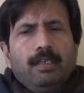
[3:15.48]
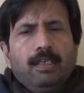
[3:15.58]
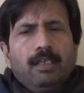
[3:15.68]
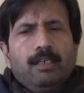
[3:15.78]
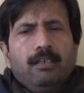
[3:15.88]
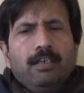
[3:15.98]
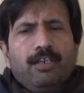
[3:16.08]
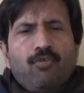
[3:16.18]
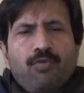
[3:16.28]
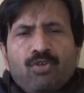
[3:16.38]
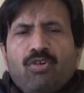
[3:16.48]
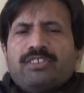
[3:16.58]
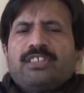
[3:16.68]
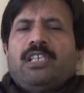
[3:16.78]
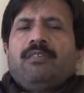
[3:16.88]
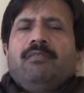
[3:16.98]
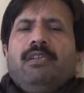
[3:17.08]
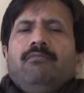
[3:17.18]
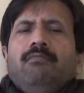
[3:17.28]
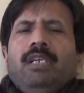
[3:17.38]
And uh, it often causes then
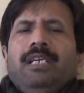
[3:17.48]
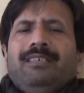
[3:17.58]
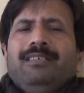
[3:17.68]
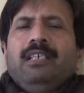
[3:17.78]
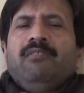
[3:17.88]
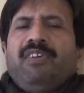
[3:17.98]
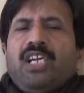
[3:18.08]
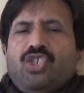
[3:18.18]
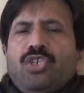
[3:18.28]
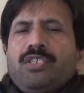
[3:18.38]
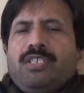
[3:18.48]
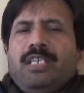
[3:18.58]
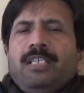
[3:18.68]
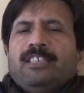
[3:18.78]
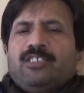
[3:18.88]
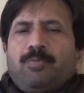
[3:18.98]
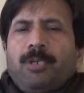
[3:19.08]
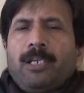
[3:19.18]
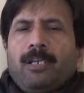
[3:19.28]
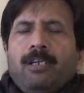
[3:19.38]
like uh, infections in the
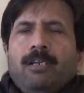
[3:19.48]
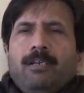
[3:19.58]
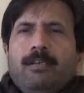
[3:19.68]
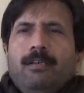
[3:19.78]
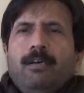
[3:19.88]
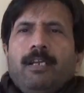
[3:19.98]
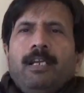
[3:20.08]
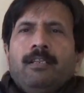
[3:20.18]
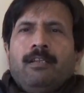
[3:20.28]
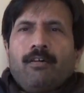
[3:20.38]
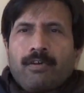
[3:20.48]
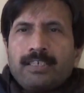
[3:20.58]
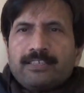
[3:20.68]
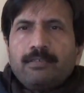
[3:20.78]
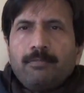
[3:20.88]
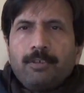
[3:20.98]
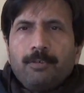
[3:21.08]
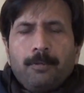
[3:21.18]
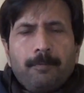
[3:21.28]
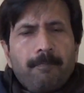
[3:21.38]
spring or in the early summer, you
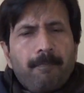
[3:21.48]
know.